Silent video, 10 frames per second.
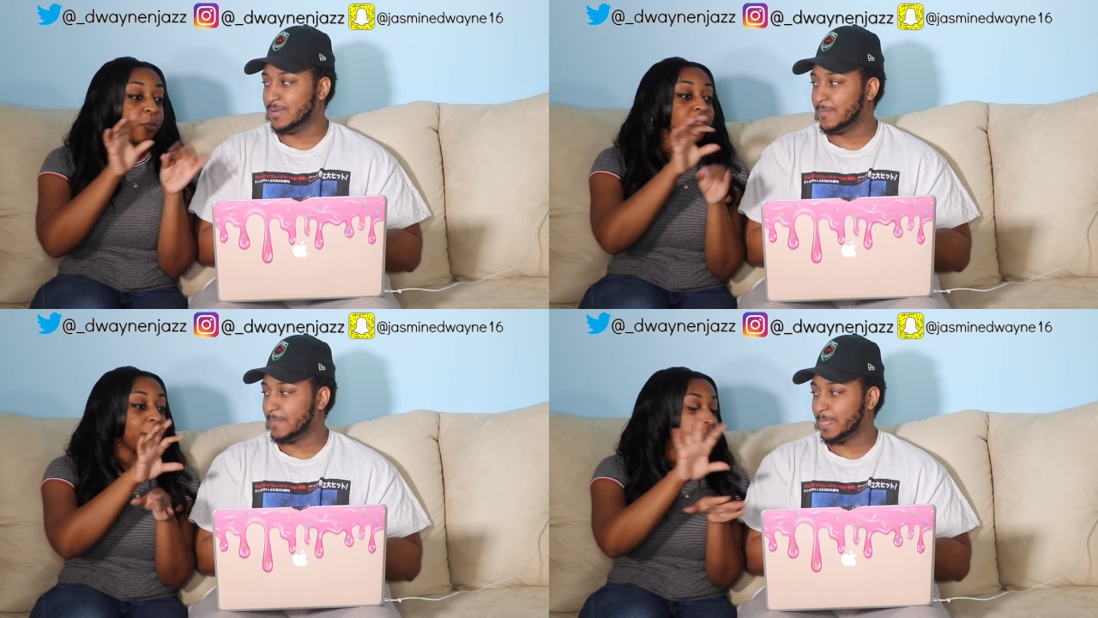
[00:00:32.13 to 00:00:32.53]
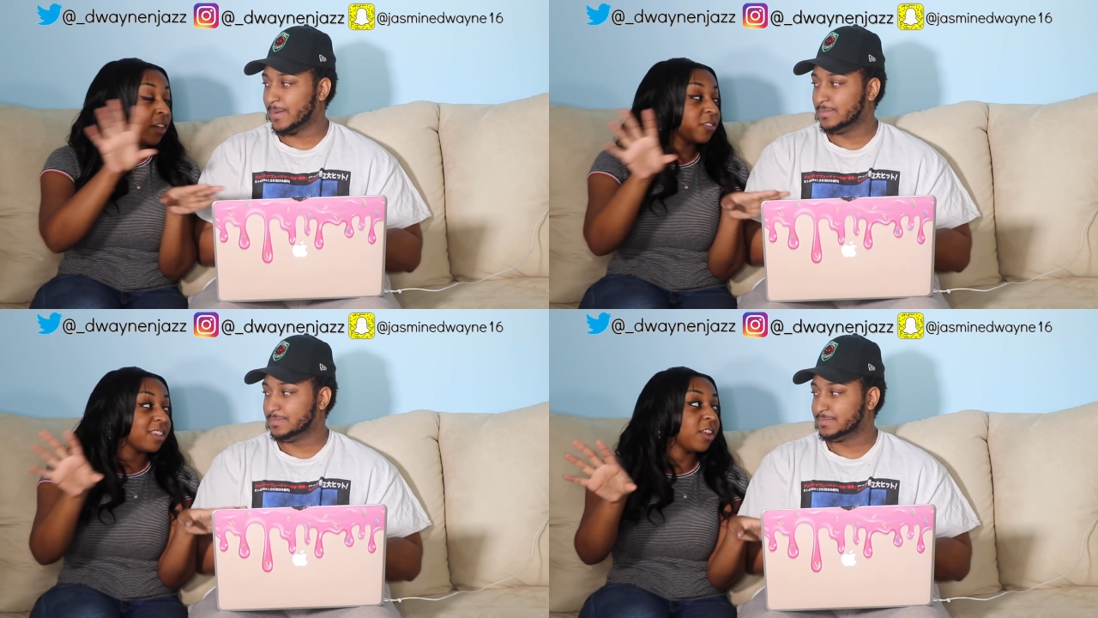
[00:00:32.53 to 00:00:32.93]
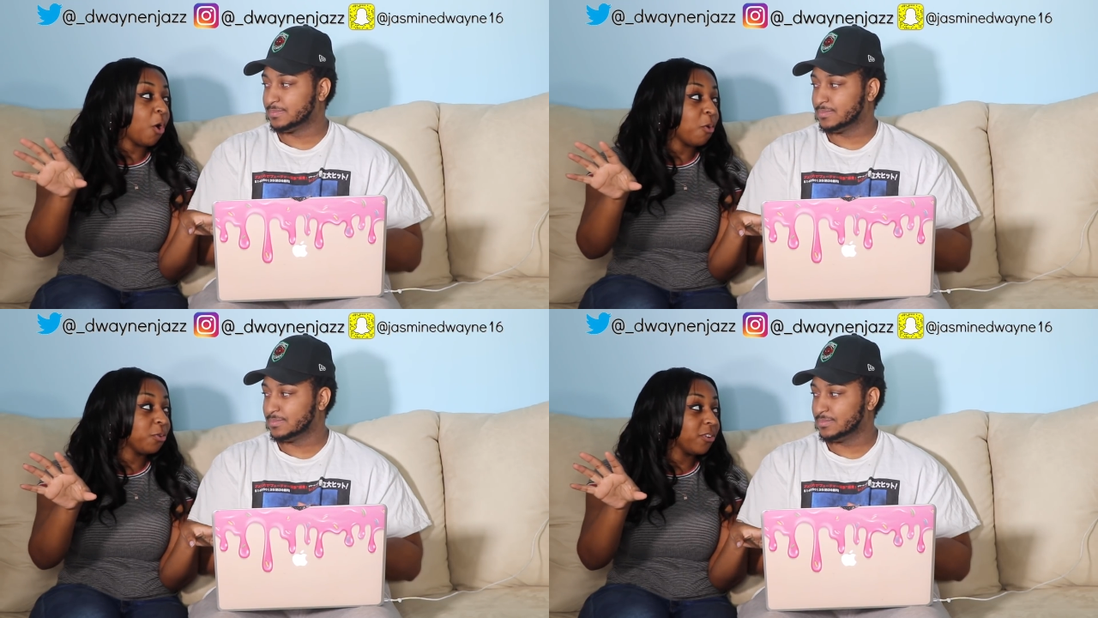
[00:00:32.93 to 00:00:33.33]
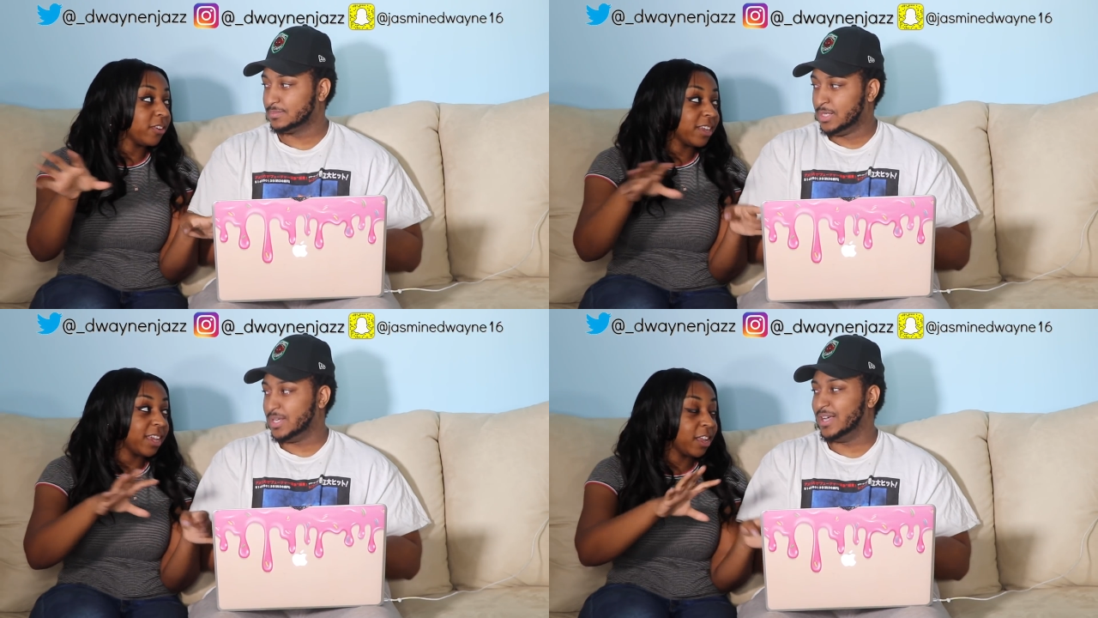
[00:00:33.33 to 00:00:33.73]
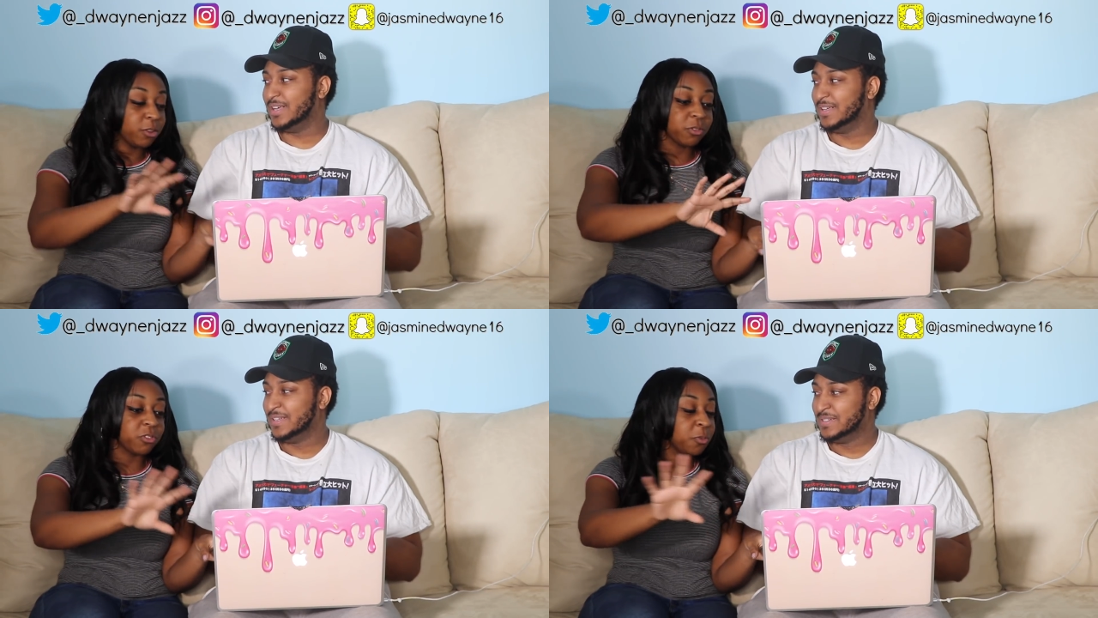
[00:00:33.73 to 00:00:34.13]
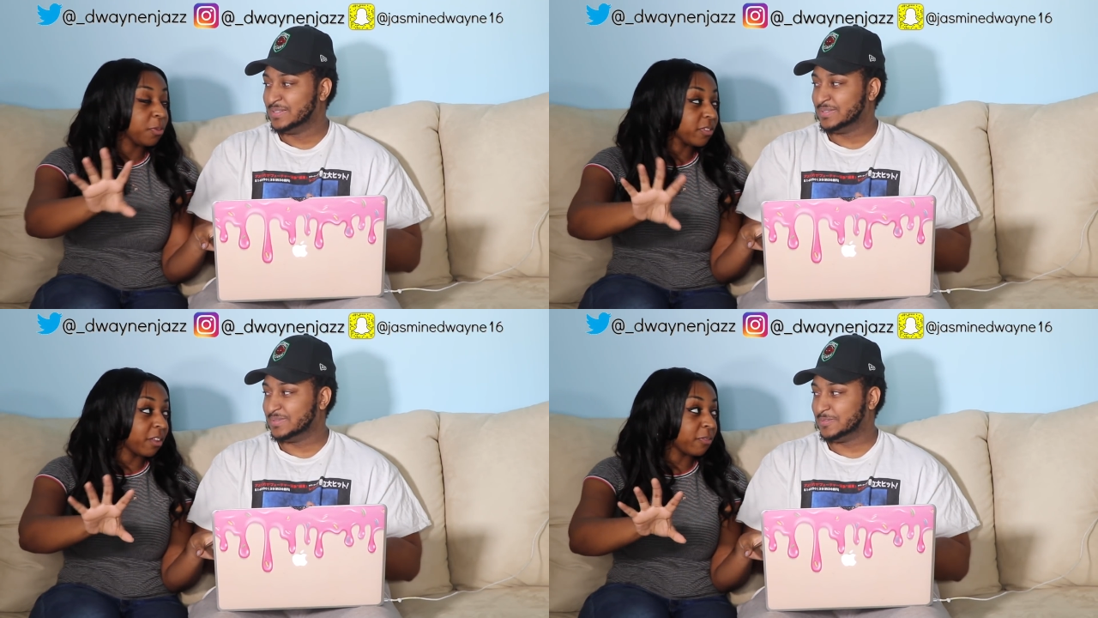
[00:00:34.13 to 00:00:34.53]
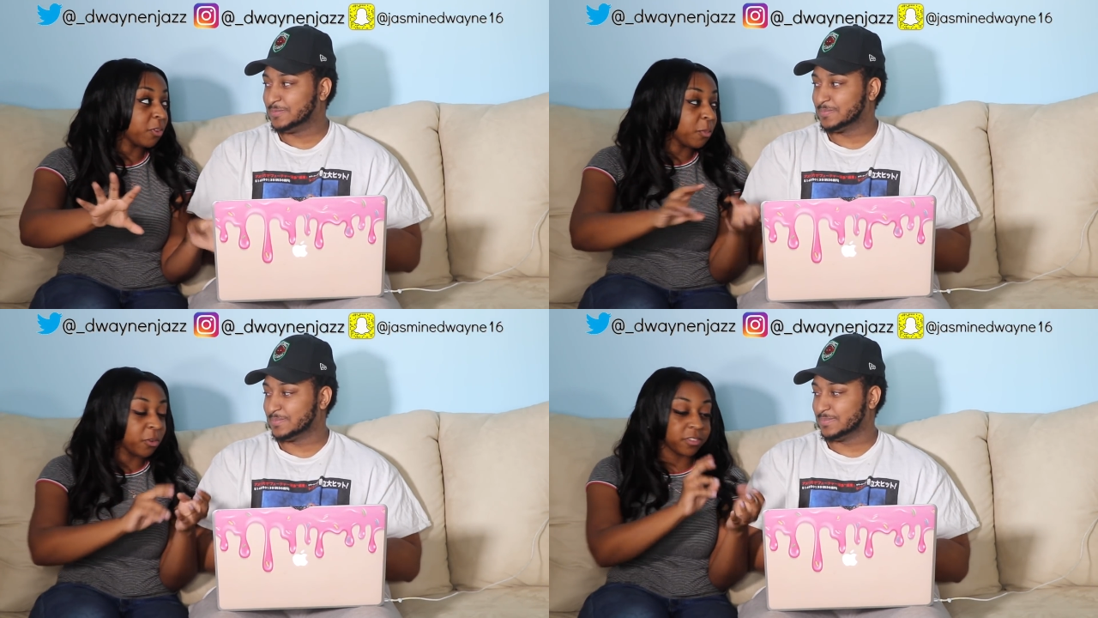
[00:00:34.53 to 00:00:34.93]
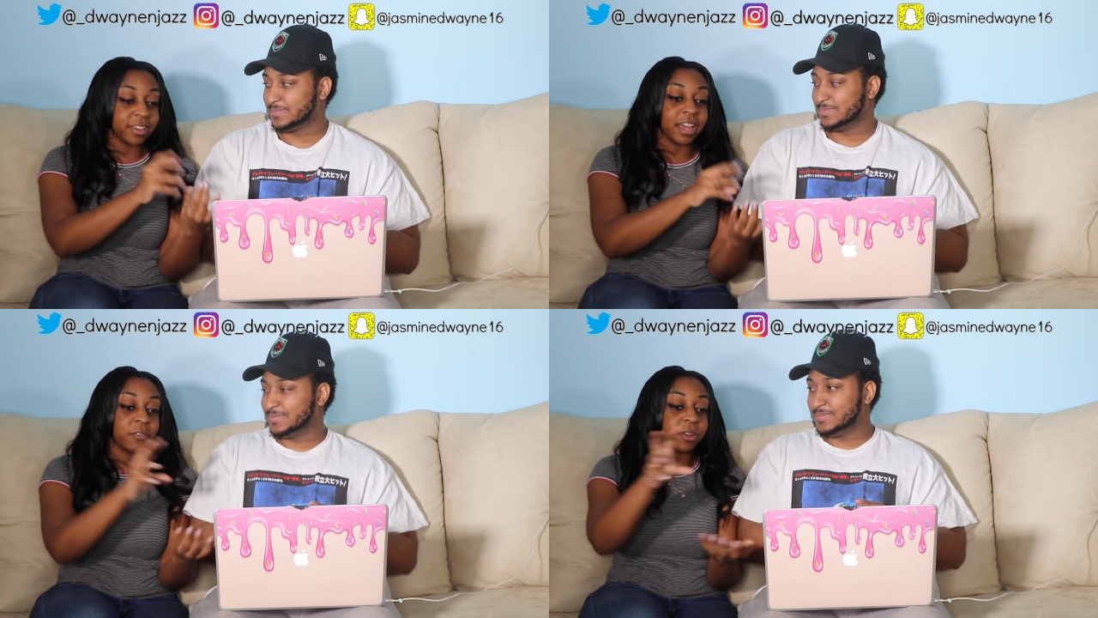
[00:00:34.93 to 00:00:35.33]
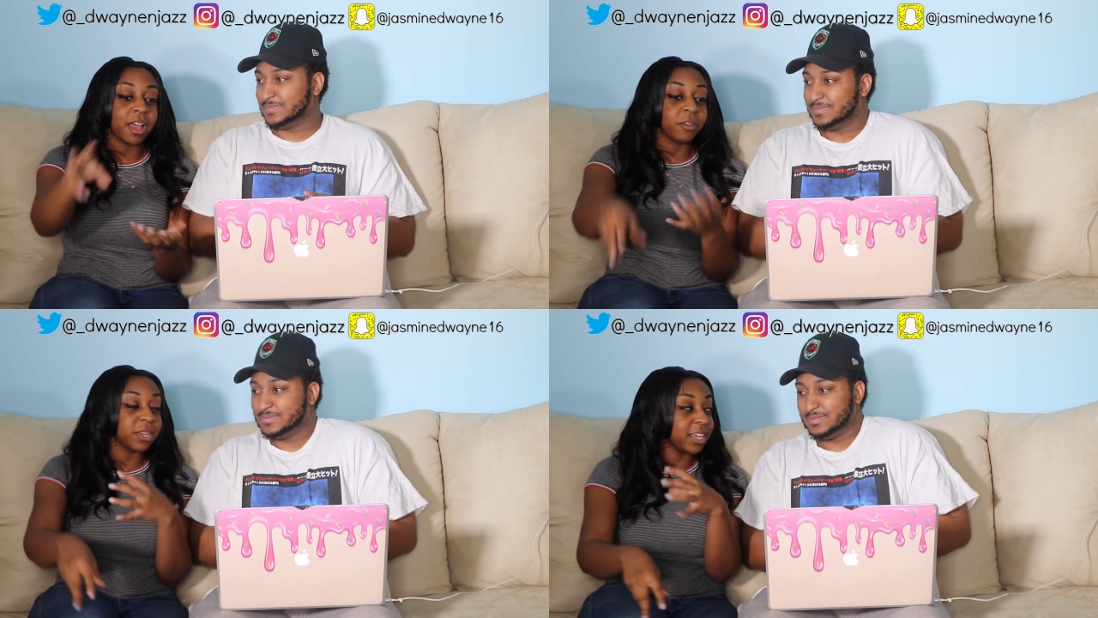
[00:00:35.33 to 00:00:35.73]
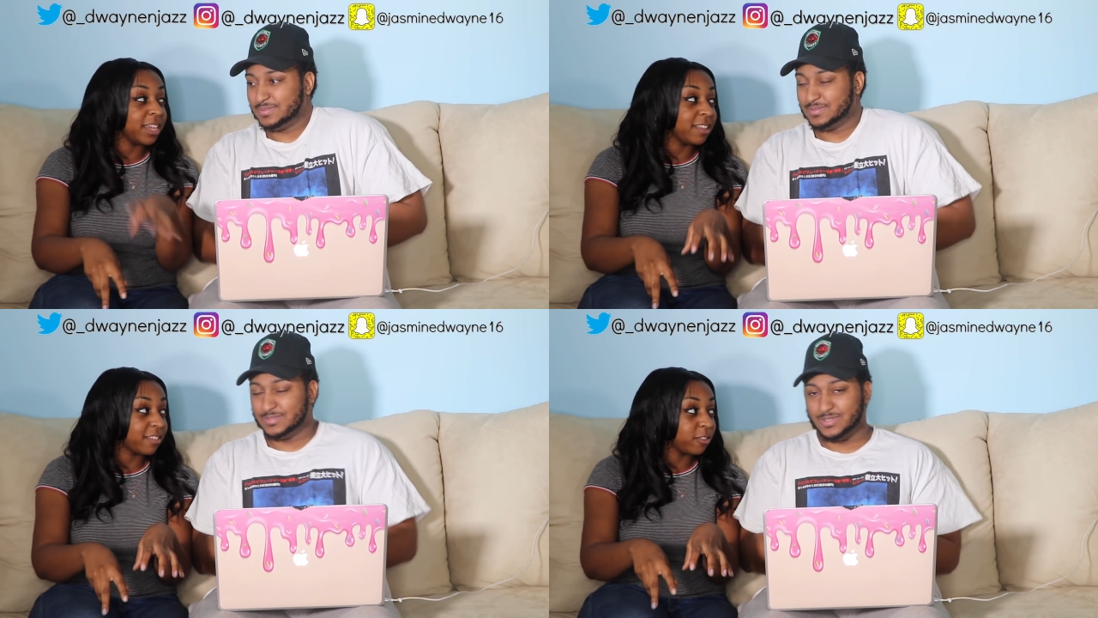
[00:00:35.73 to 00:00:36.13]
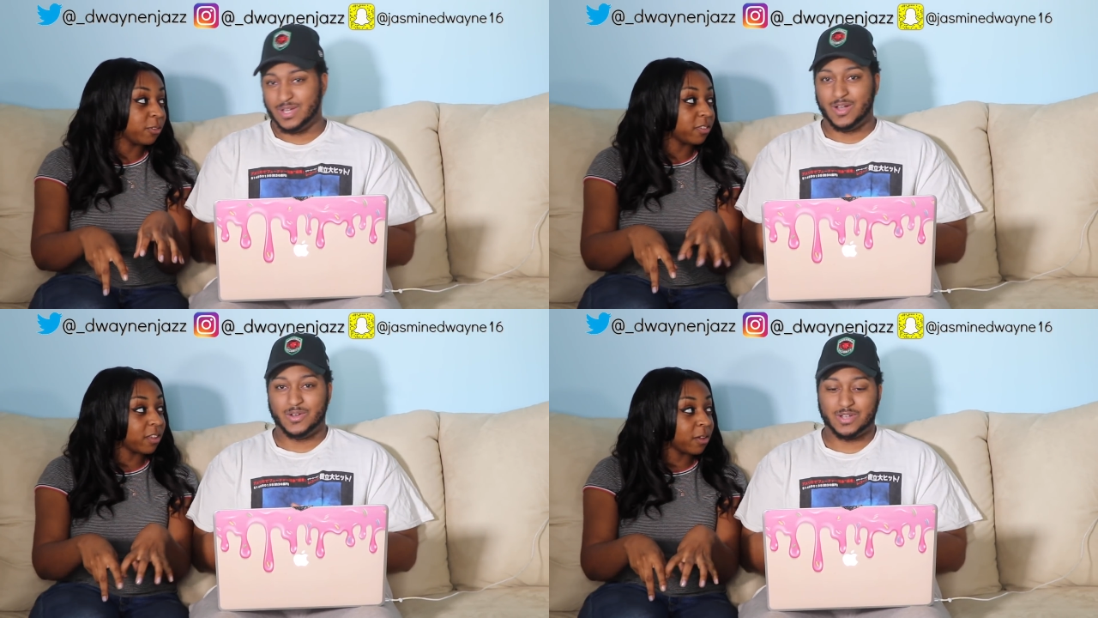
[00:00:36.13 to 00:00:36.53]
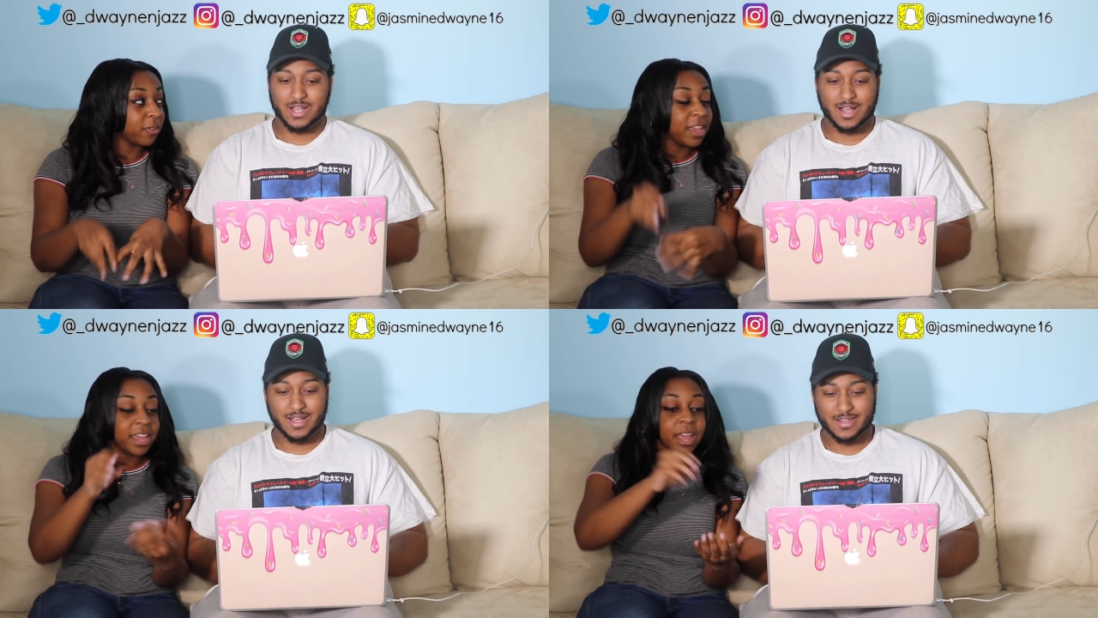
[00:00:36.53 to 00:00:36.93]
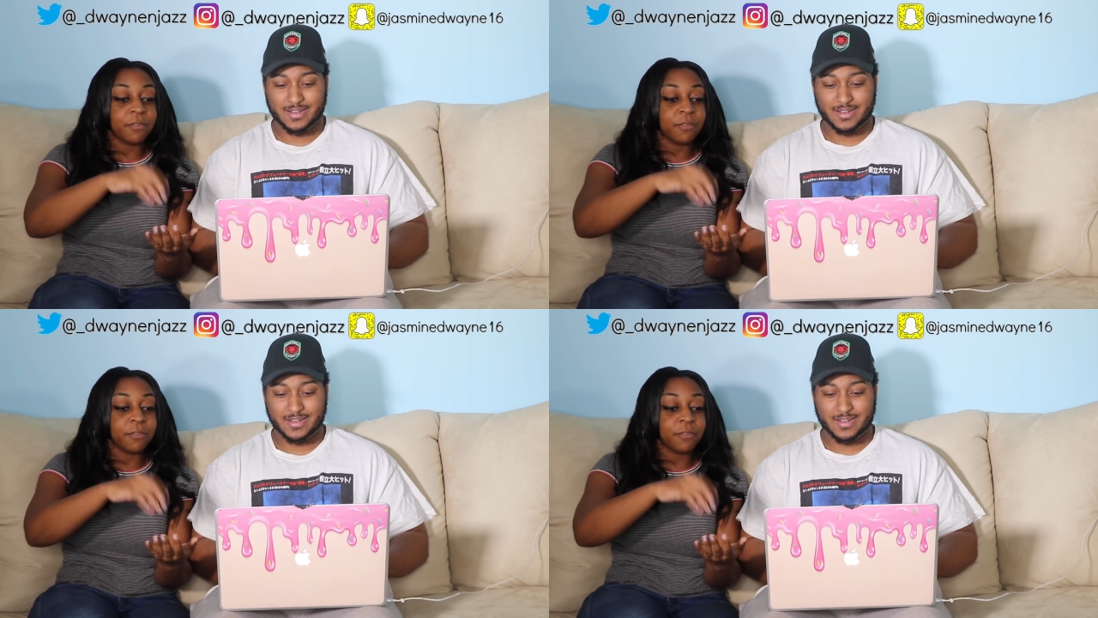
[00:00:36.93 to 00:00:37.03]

Speaker 1: when the parents get older and they can't do super stuff no more, so they got to rely on the kids to do stuff. God.